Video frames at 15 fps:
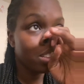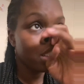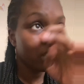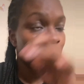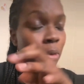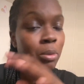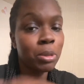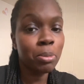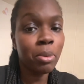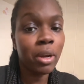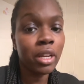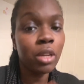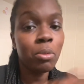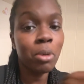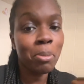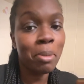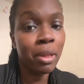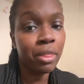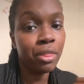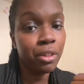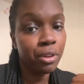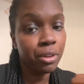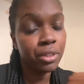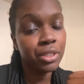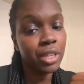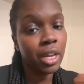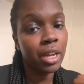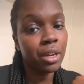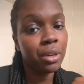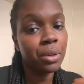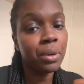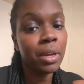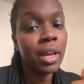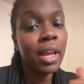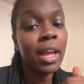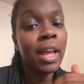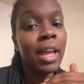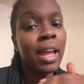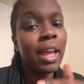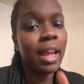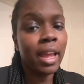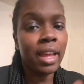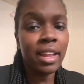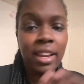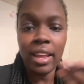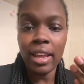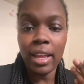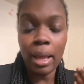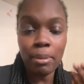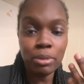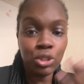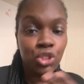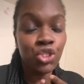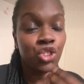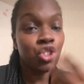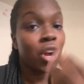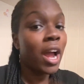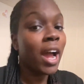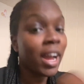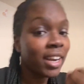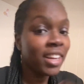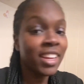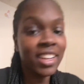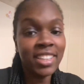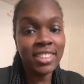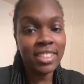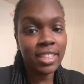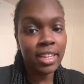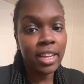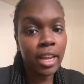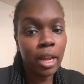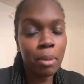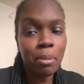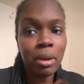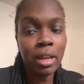uh, was pregnant with my third child and like I'm trying to get into the camera.